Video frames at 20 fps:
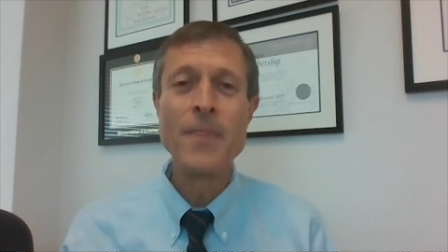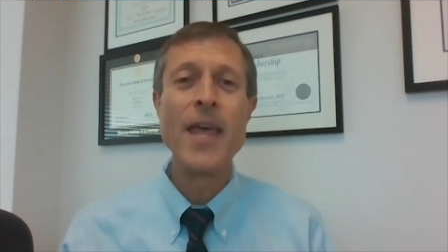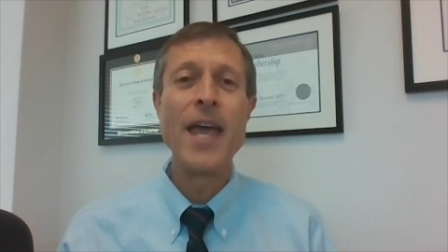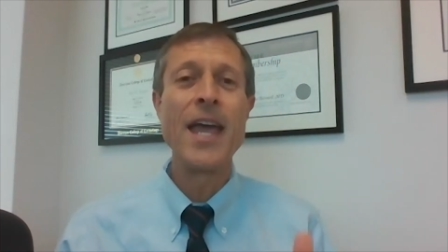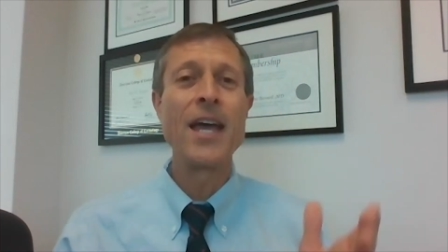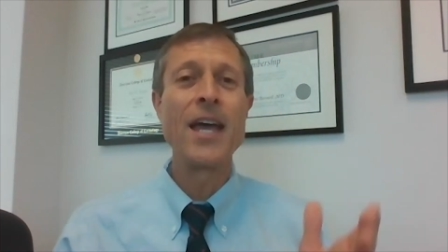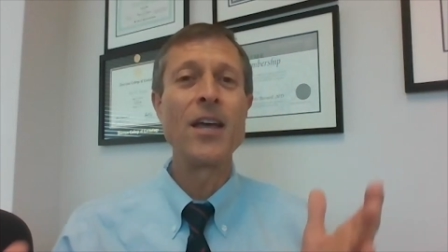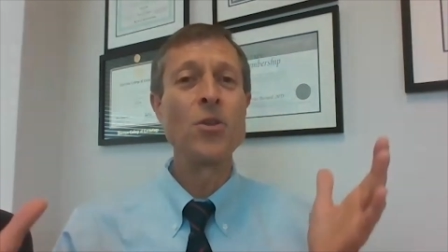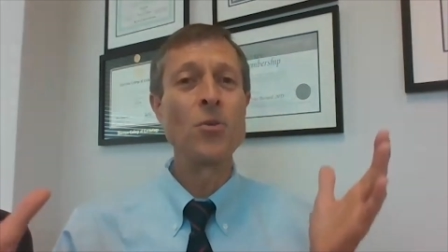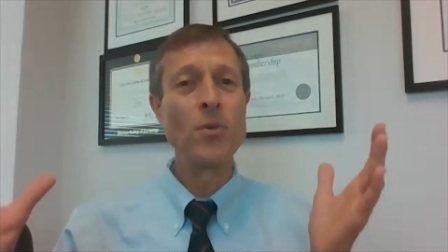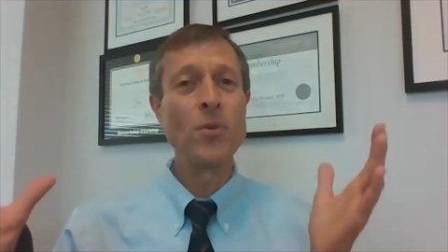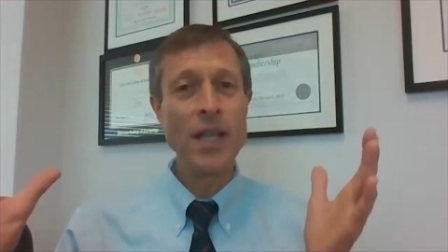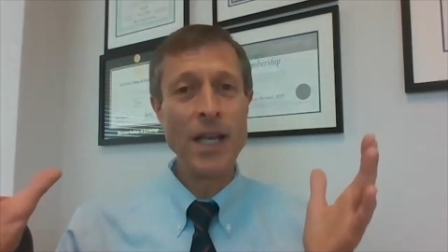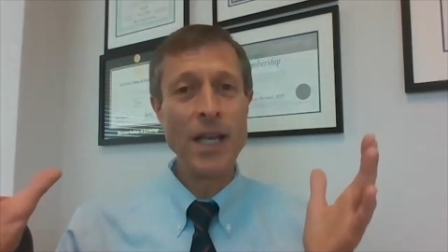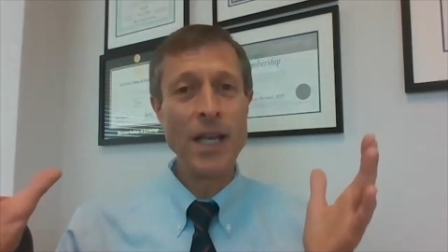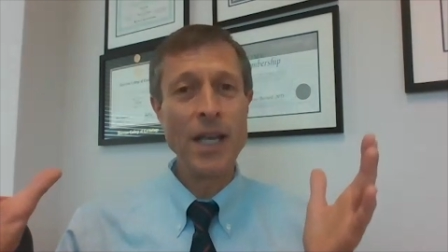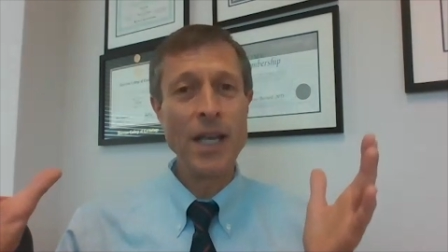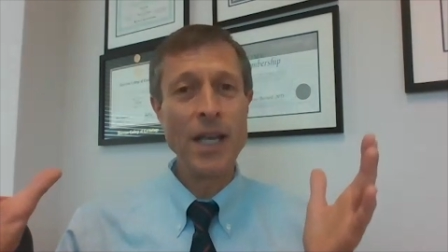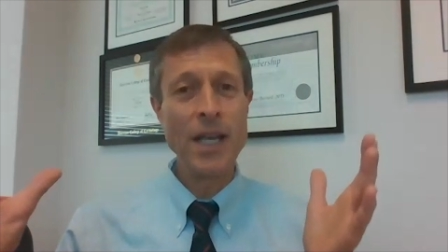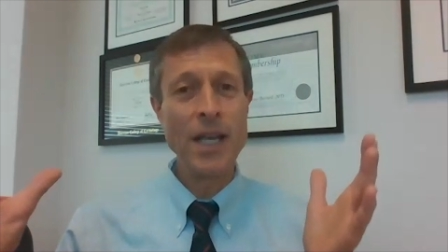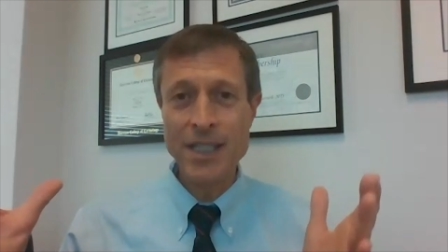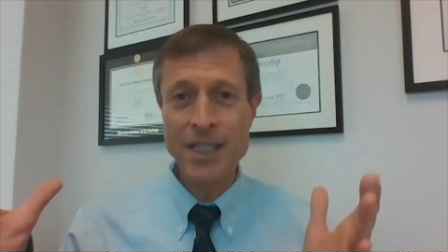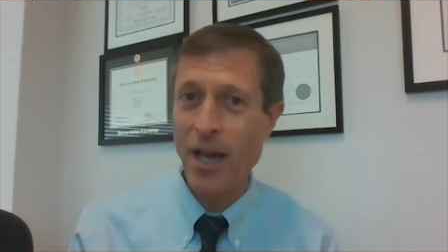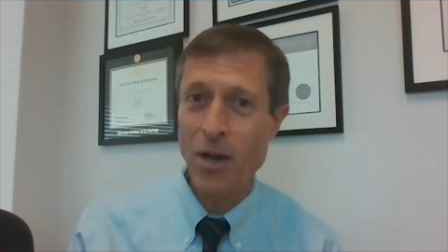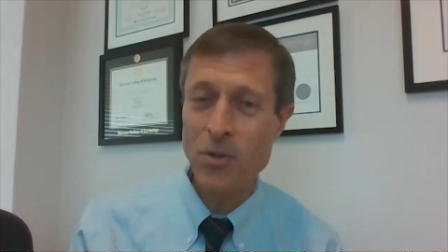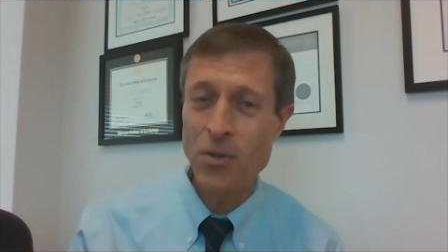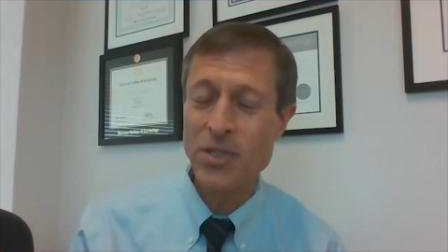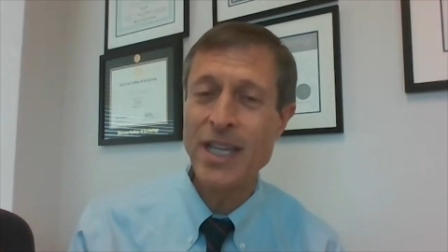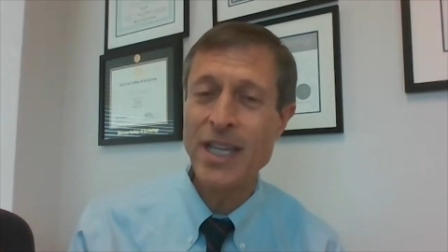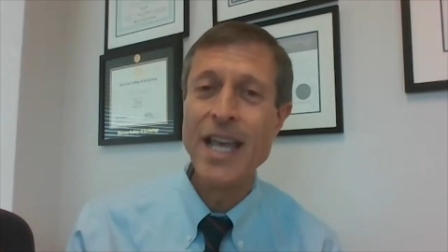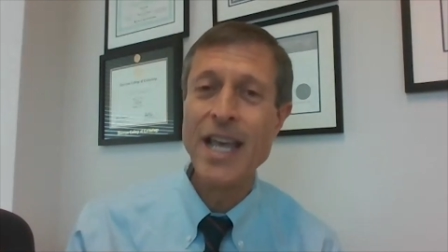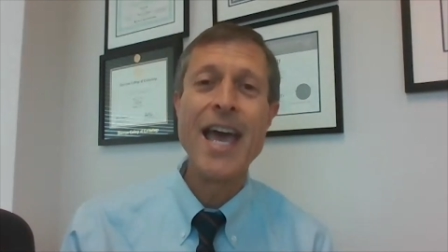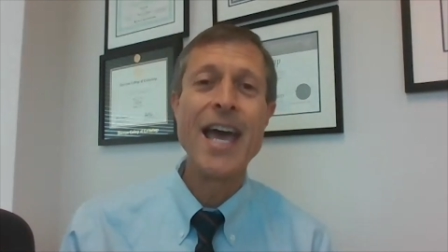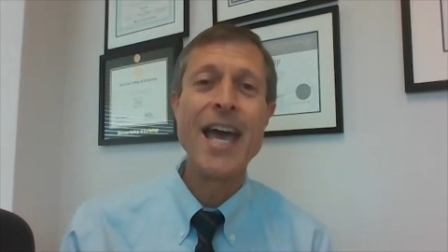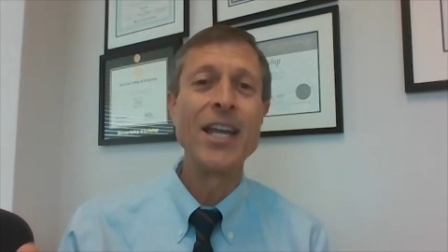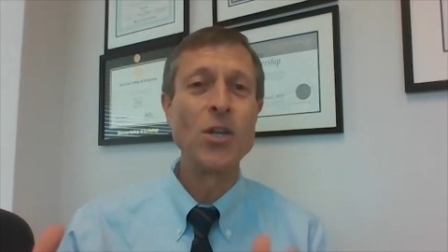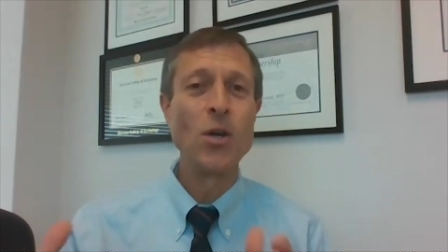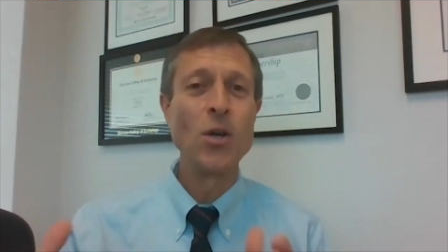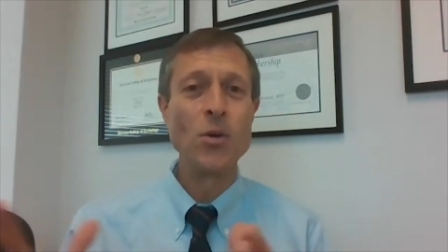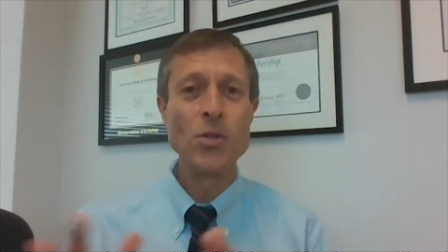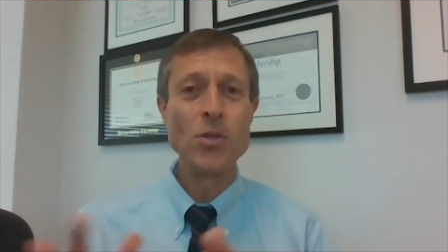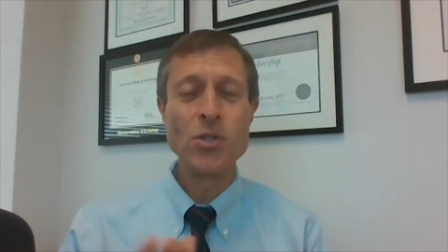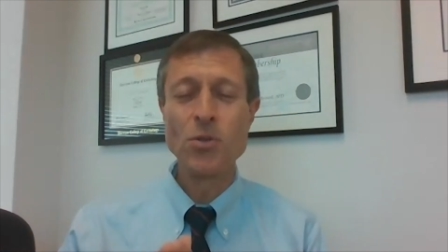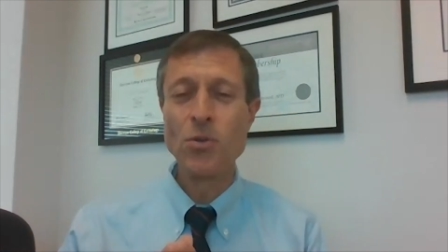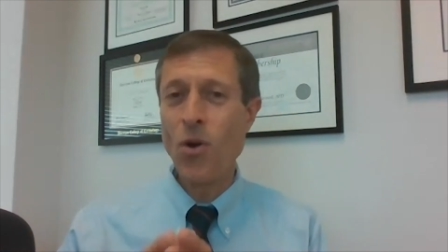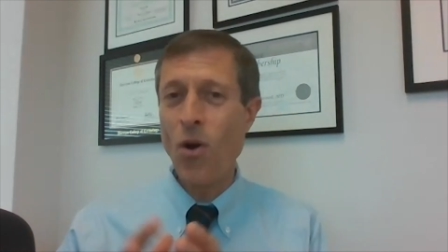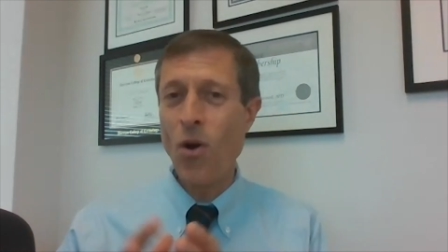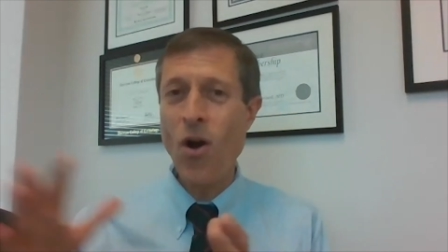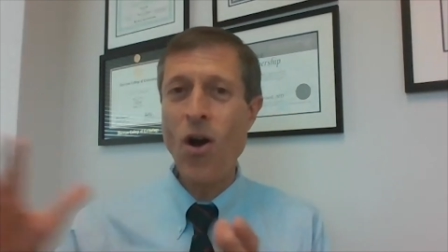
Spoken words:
and the reluctant spouse and goes